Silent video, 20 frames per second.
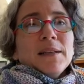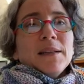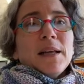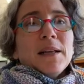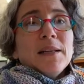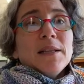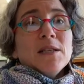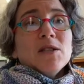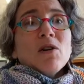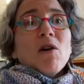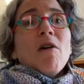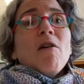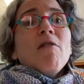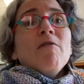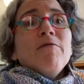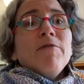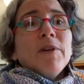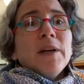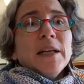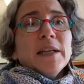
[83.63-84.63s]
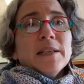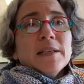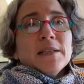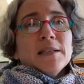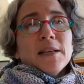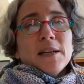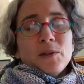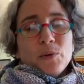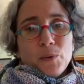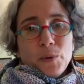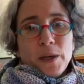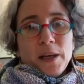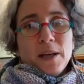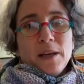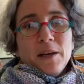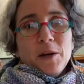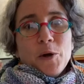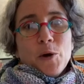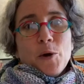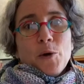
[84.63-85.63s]
That these offerings that
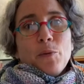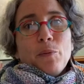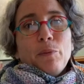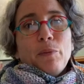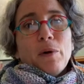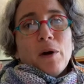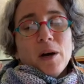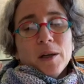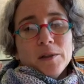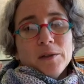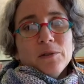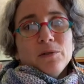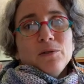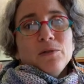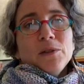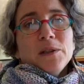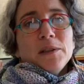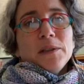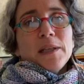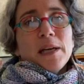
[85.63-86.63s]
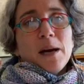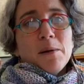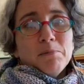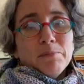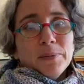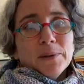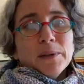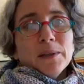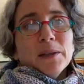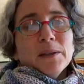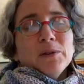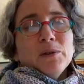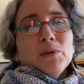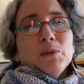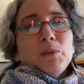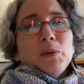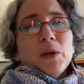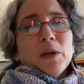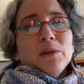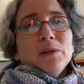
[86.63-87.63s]
we brought to the temple, to
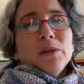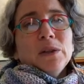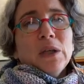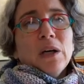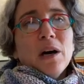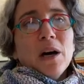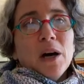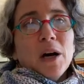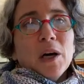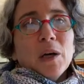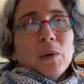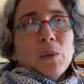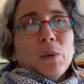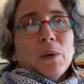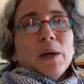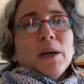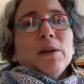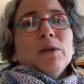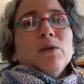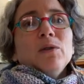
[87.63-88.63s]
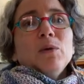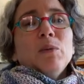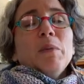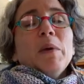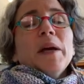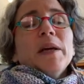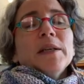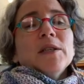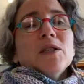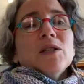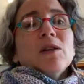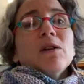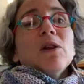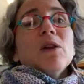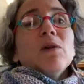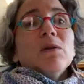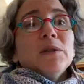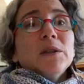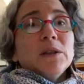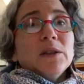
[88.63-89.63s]
brought to God, were to make us
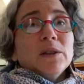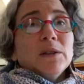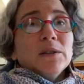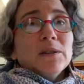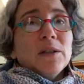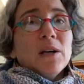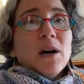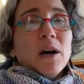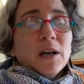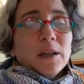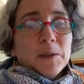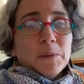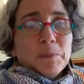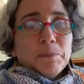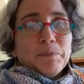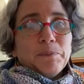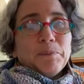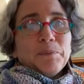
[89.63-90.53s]
closer to God.